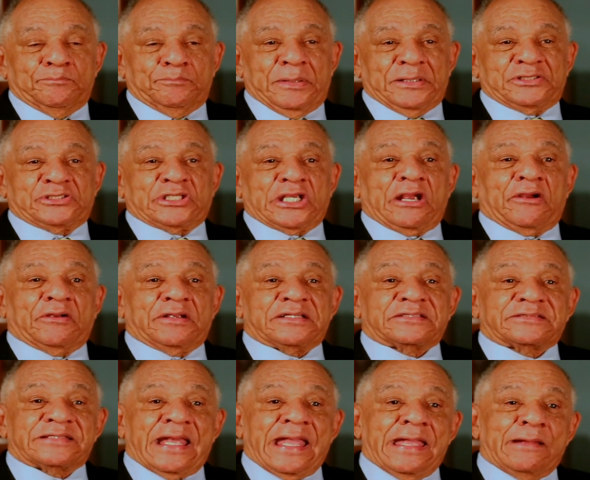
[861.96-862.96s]
But
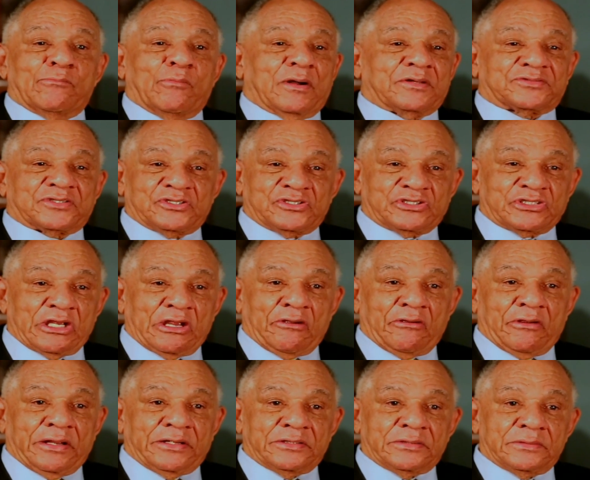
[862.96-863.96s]
Jerry's name wasn't
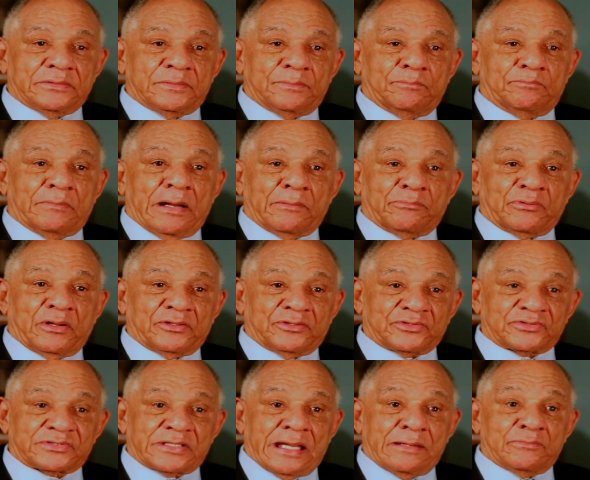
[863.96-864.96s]
Jerry. My
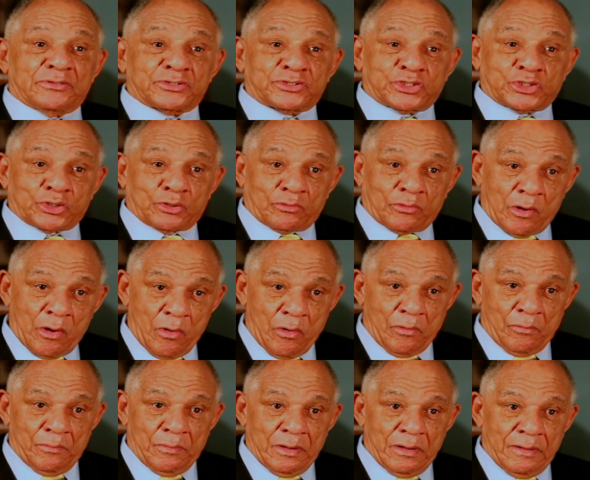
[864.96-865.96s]
brother's name was
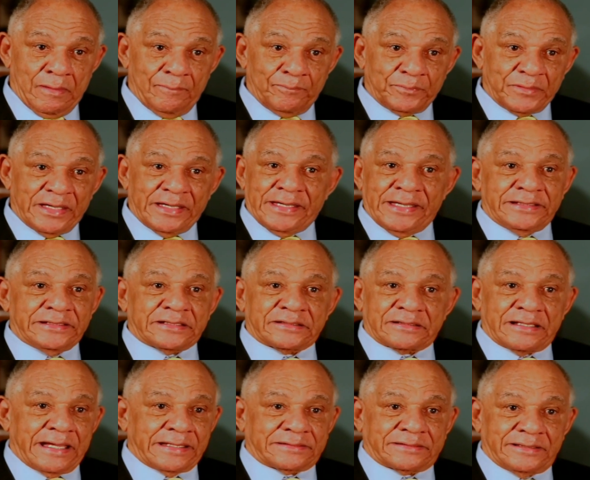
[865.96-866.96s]
Jerome. He
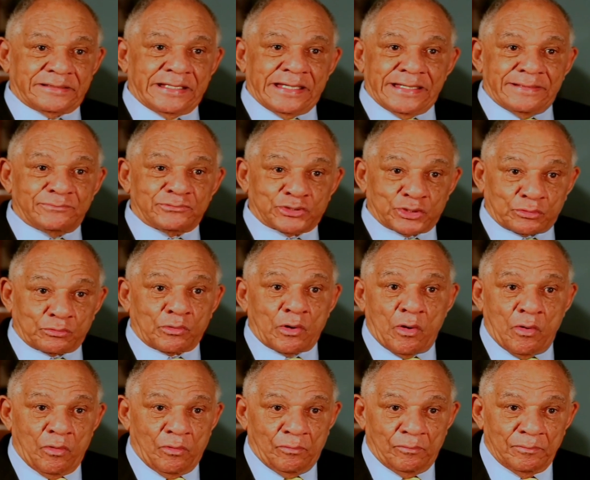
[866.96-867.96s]
didn't like the name
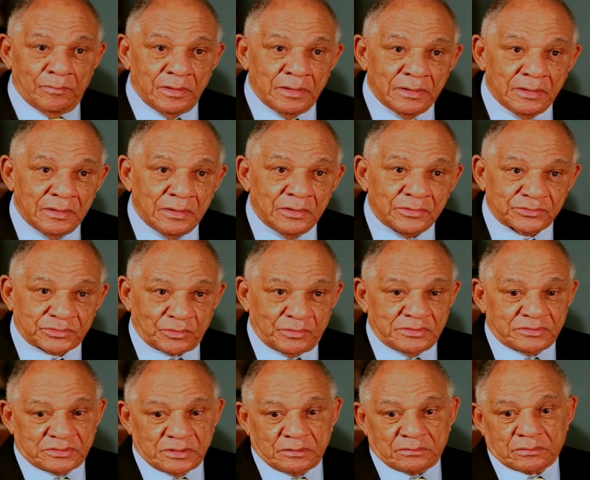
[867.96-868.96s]
Jerome. So
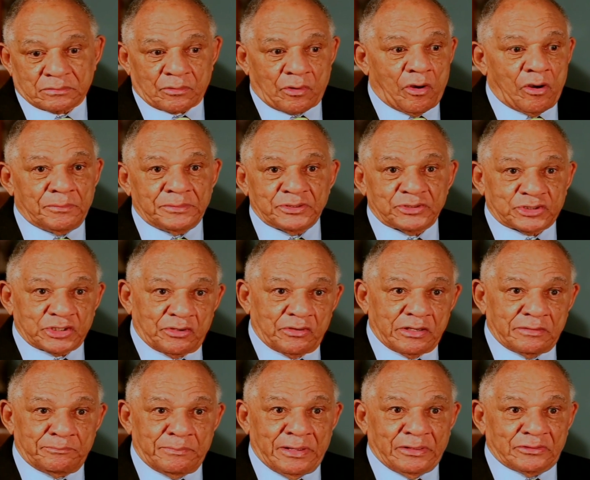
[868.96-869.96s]
he said, call me
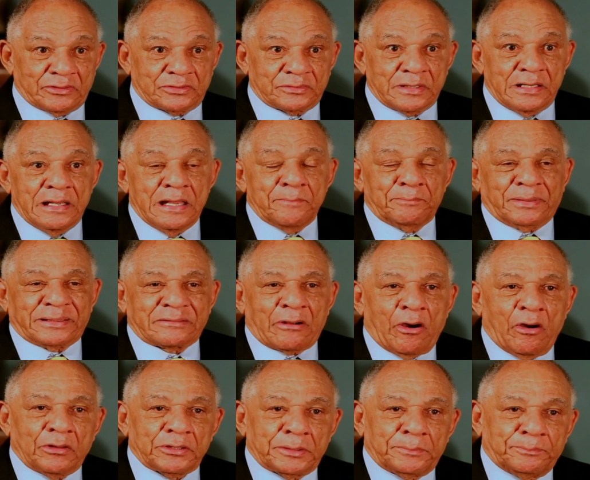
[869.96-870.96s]
Jerry Betters. But
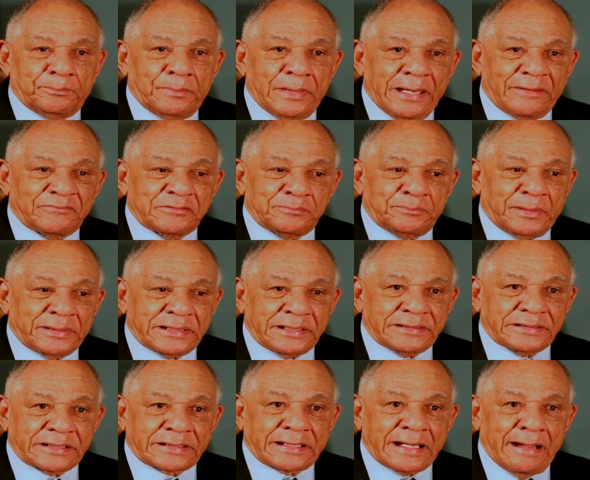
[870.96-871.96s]
everybody
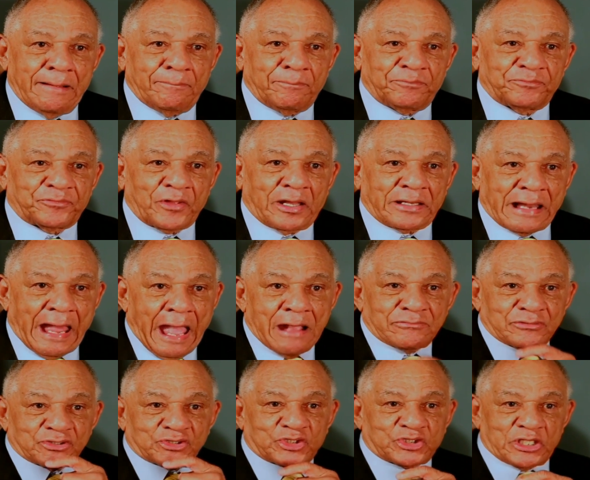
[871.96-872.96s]
that come thought I
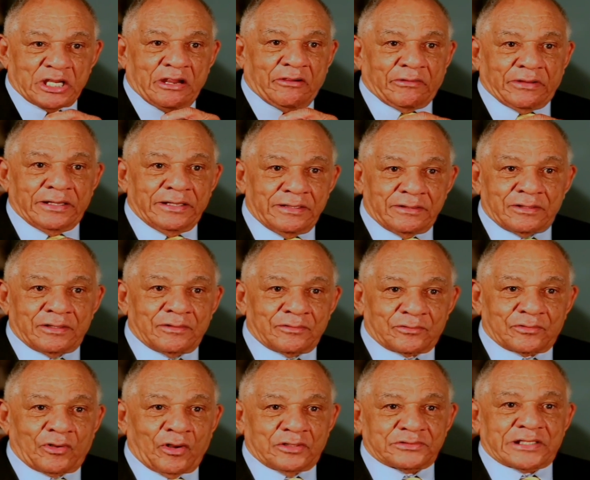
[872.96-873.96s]
was Jerry
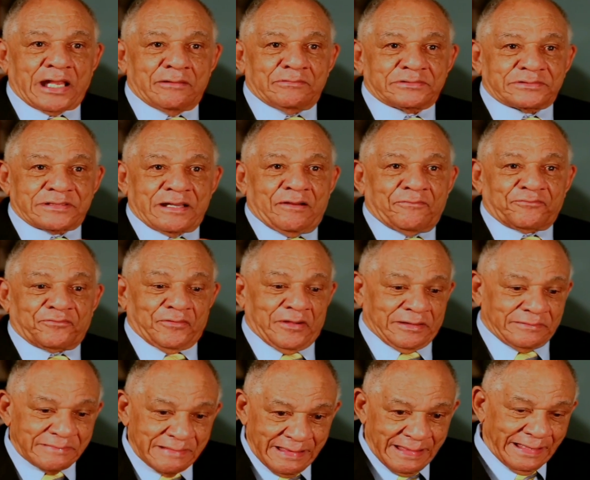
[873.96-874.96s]
because I was out
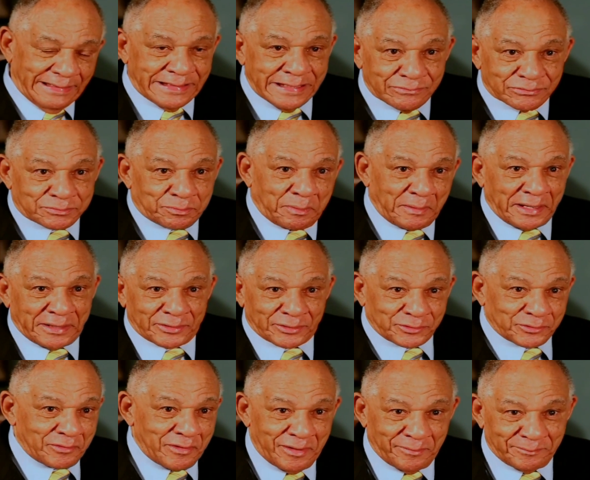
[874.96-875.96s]
front and he was playing the
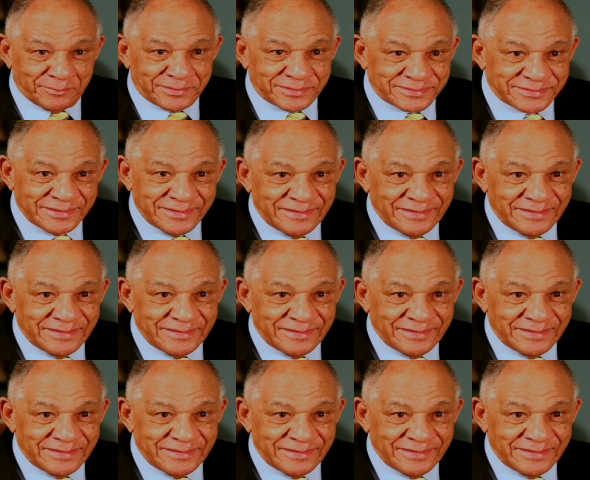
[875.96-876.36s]
drums.